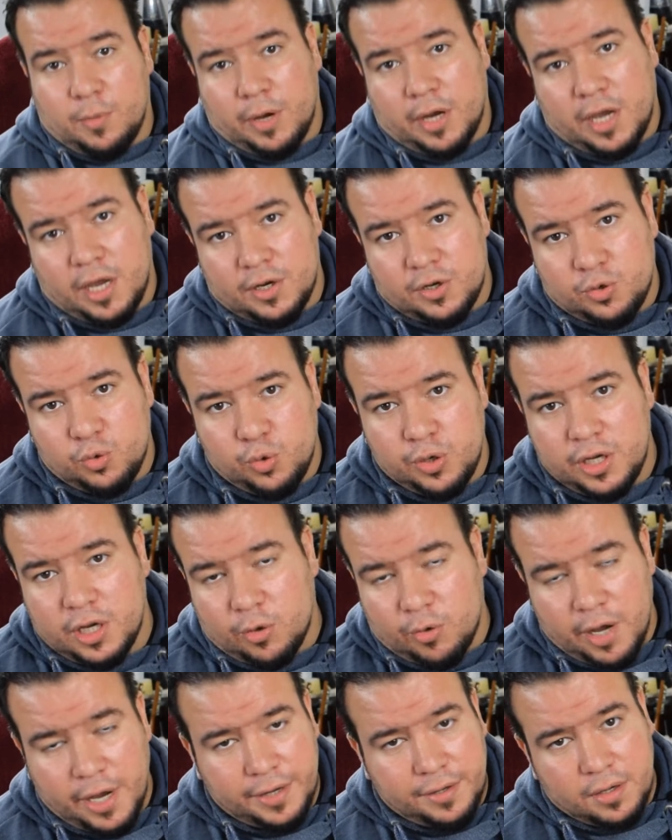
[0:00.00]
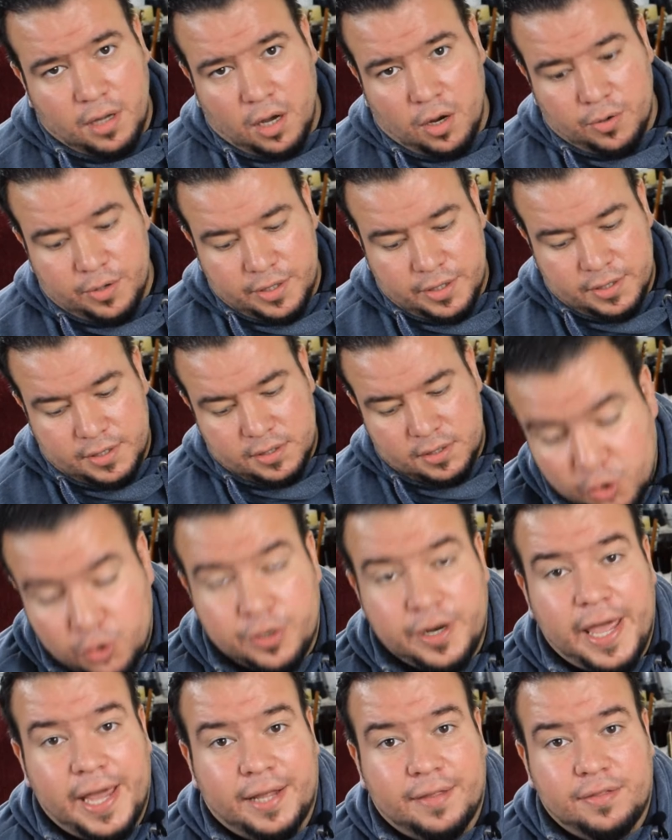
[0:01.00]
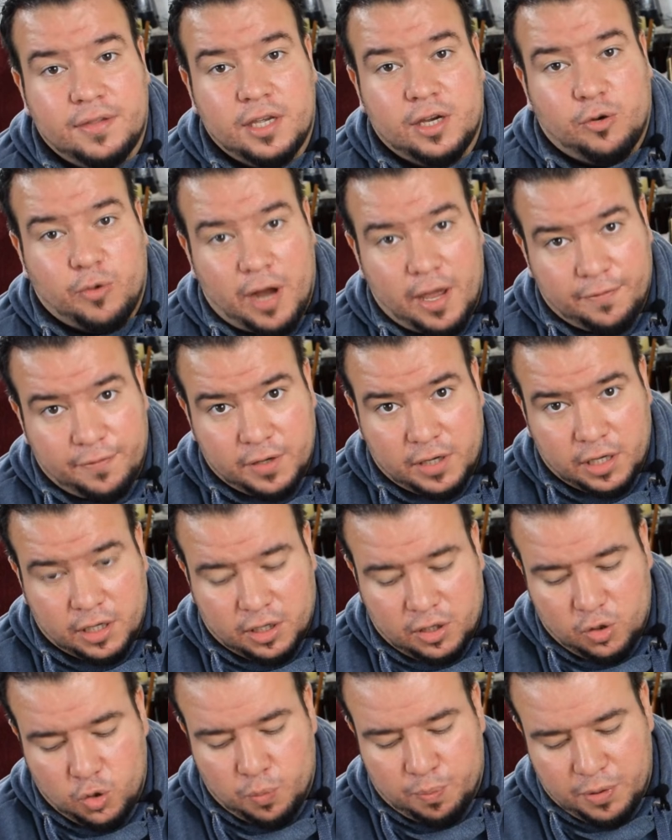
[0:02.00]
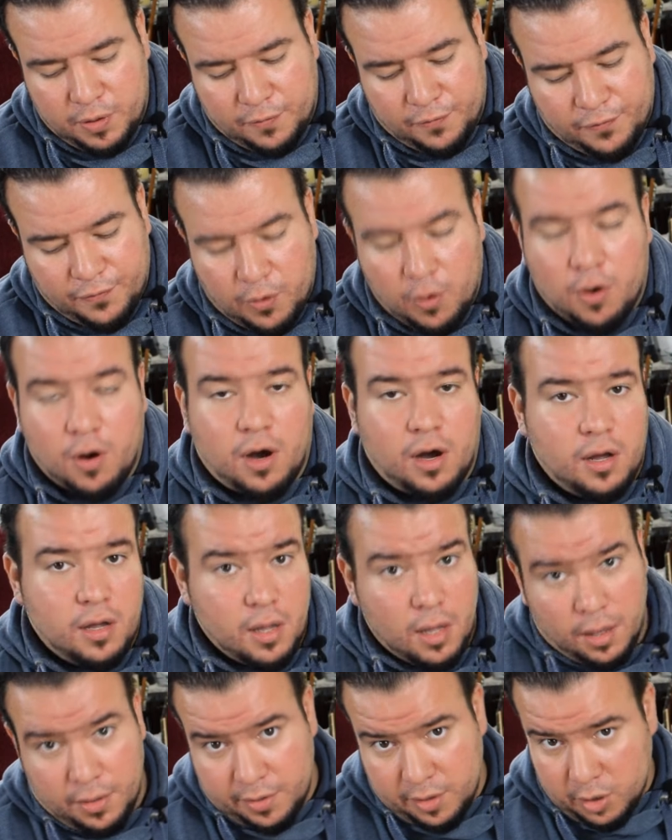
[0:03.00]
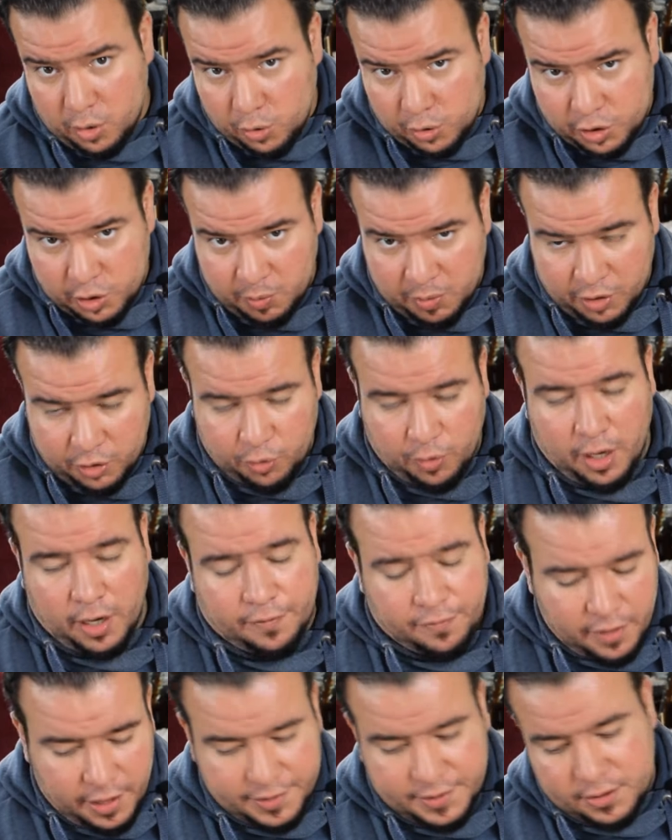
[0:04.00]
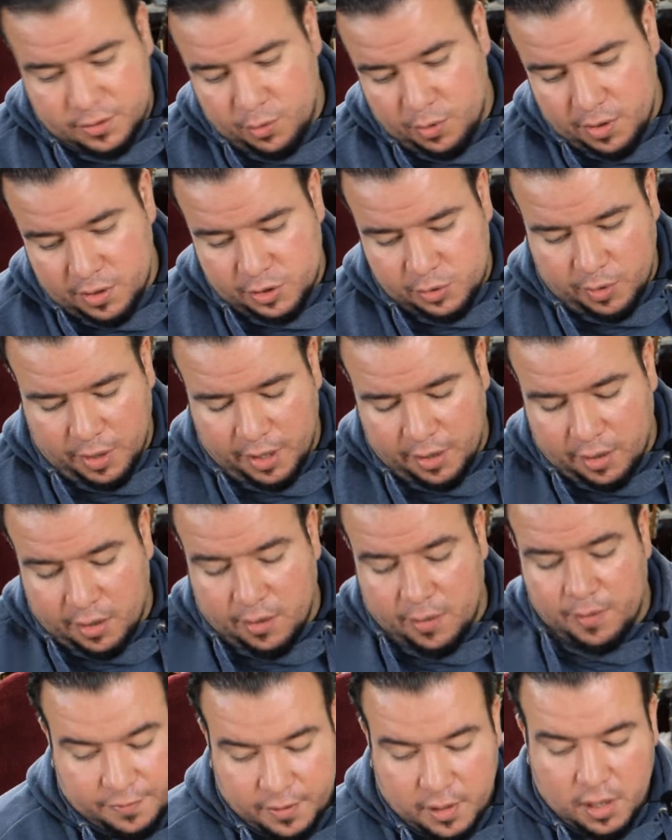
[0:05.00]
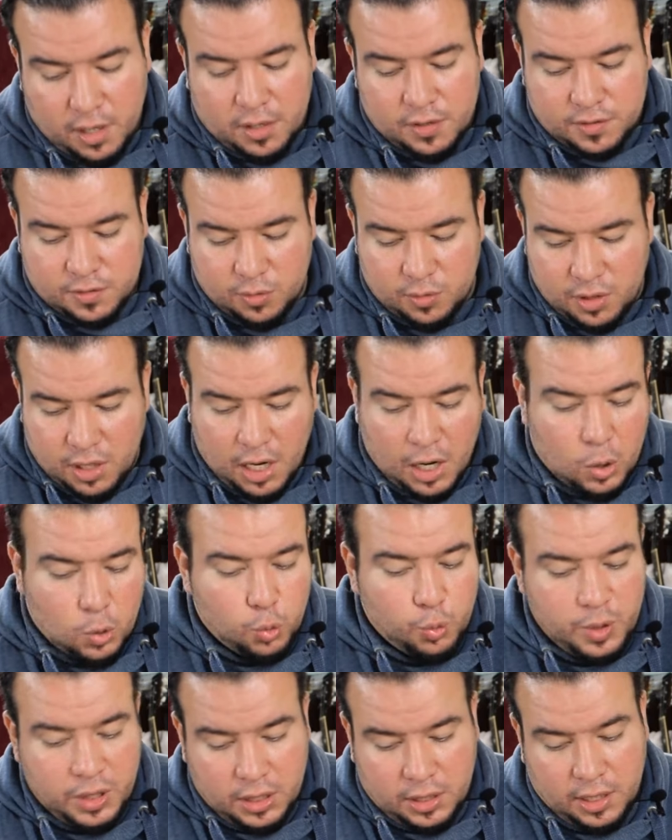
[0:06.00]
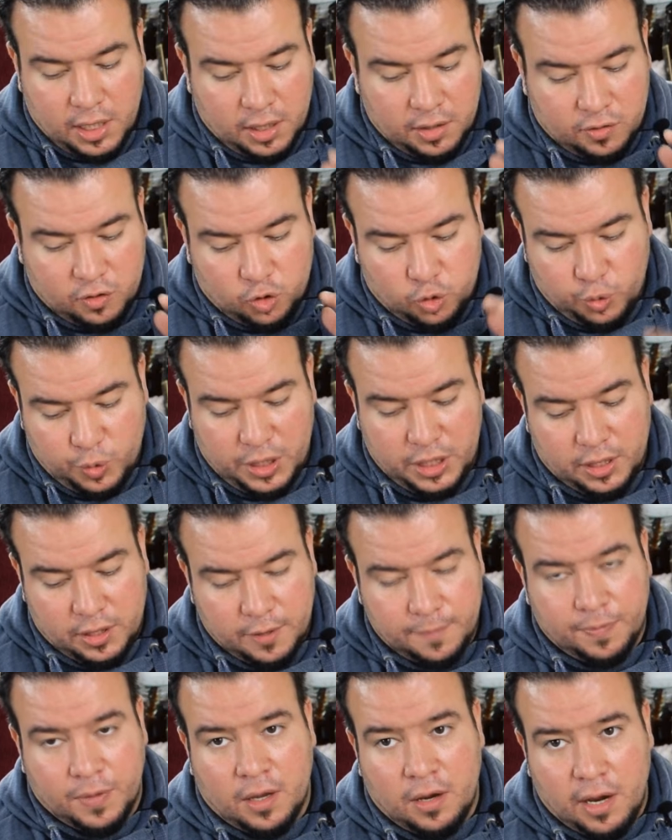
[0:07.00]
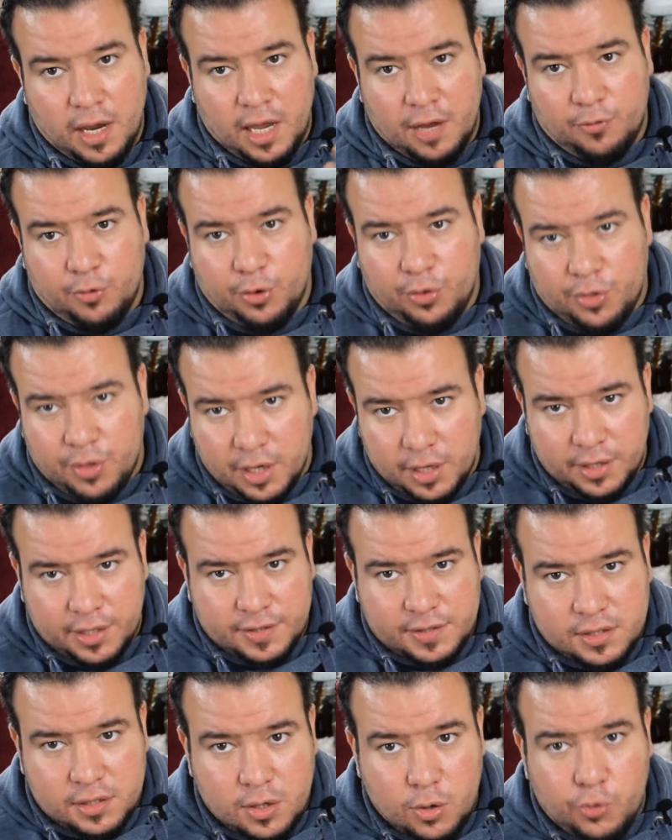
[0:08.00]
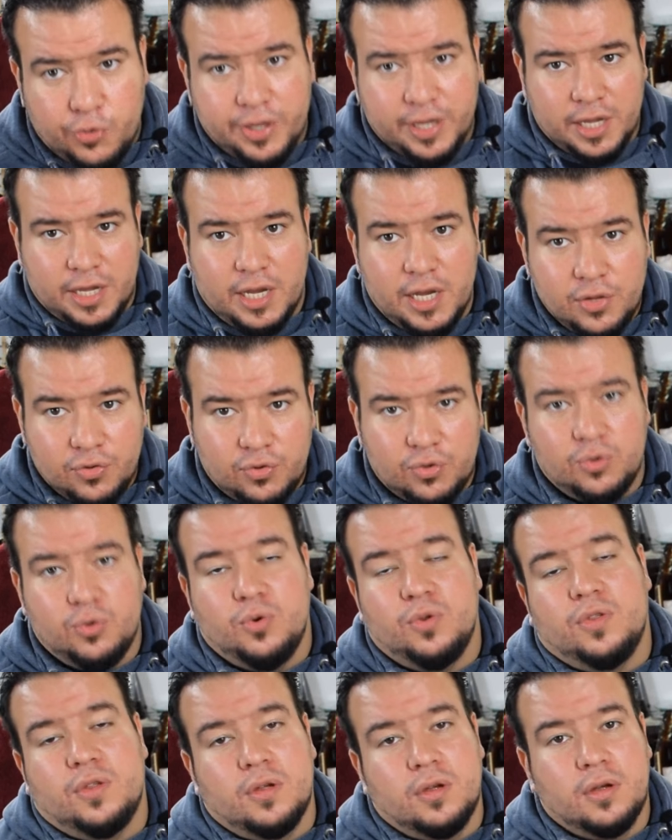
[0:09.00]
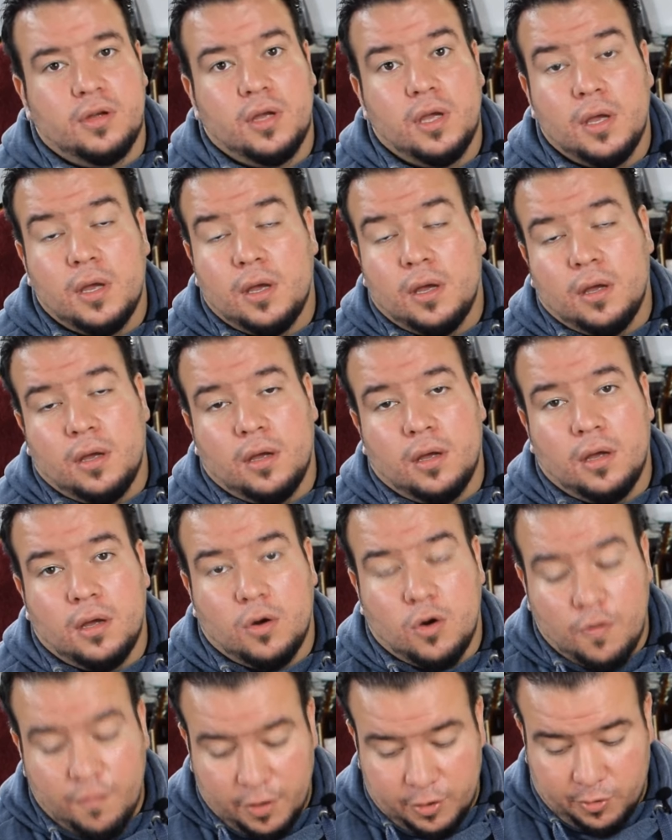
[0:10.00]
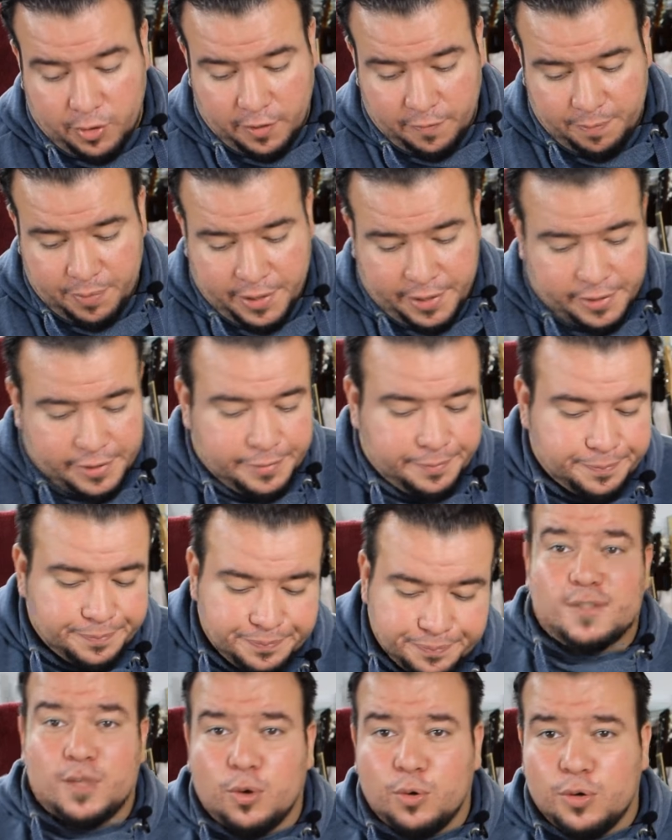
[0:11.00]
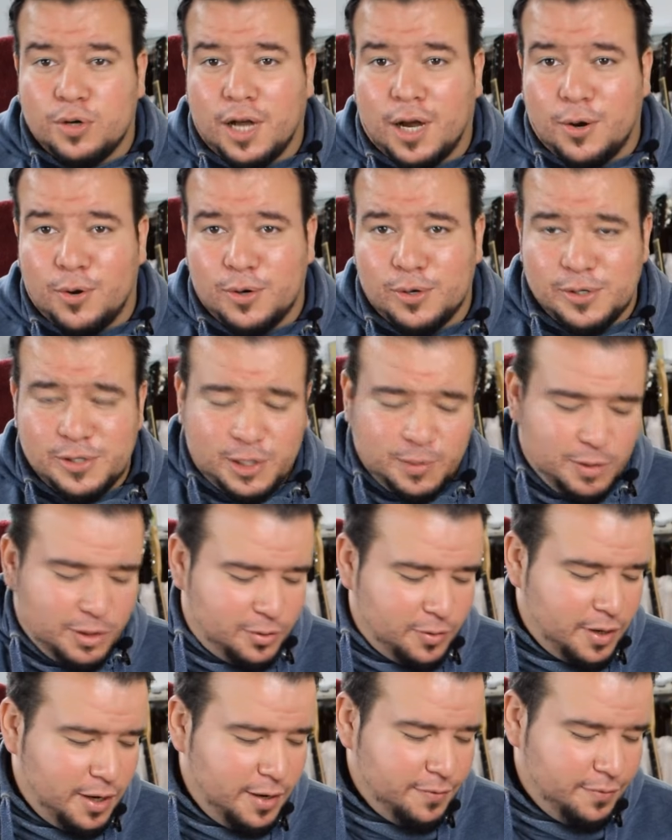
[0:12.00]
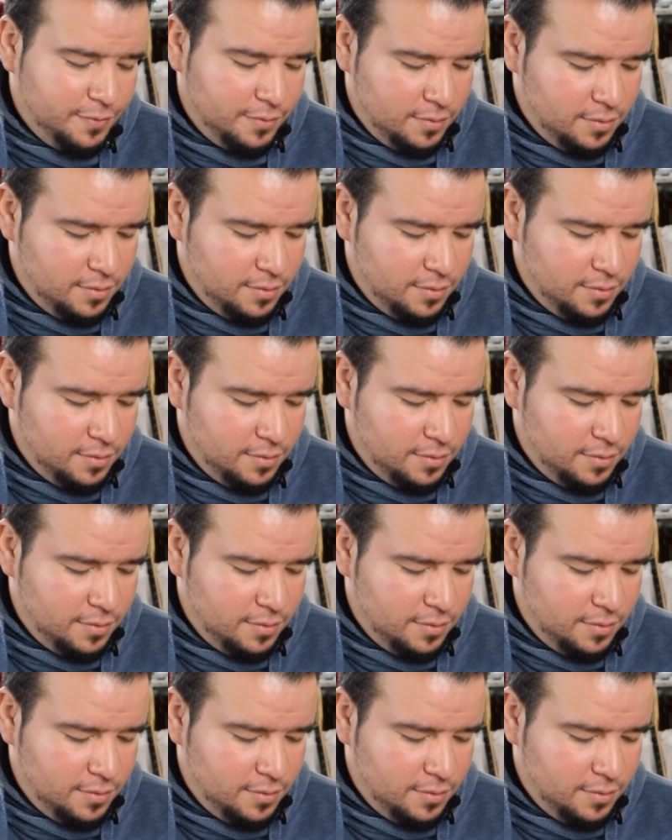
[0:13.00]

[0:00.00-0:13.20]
we can do here right now is connect the graphic EQ before the Ultimate Drive. Let's do this right now. So now we can tweak everything that's going into the overdrive pedal. So now Ultimate Drive.